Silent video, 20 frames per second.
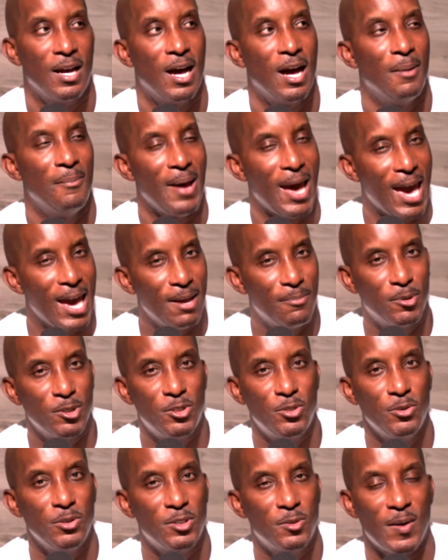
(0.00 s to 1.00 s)
I'm able
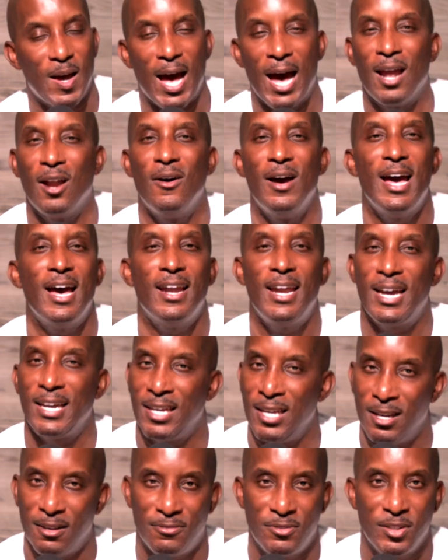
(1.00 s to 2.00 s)
to experience. I don't have that
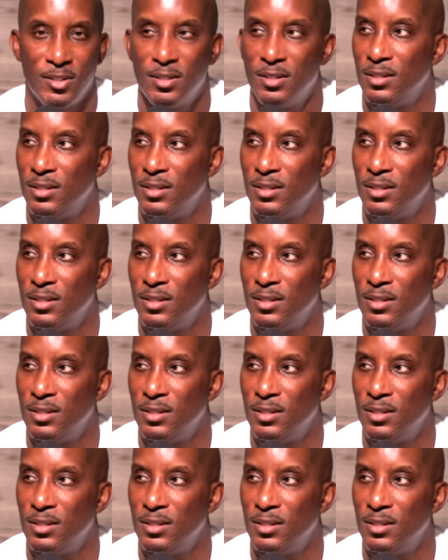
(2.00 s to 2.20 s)
gift.